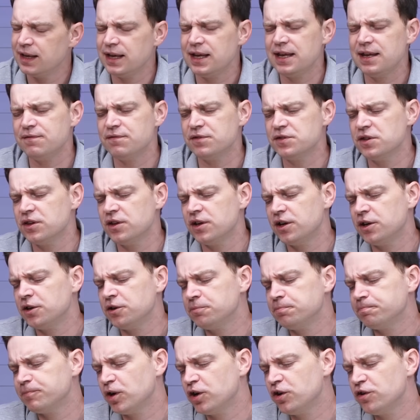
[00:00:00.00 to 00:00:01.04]
even
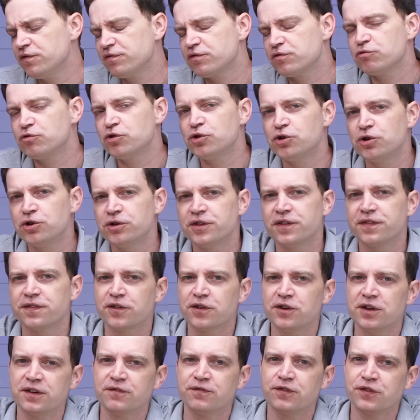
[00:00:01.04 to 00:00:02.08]
though overall the
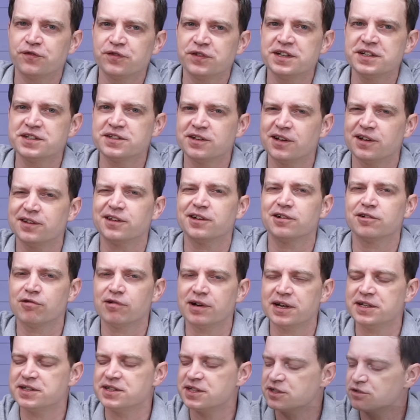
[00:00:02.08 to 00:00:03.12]
3050 is not the
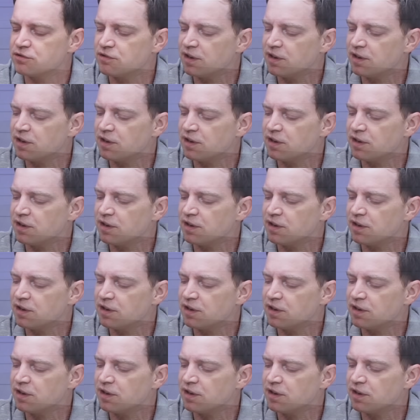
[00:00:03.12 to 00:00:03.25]
greatest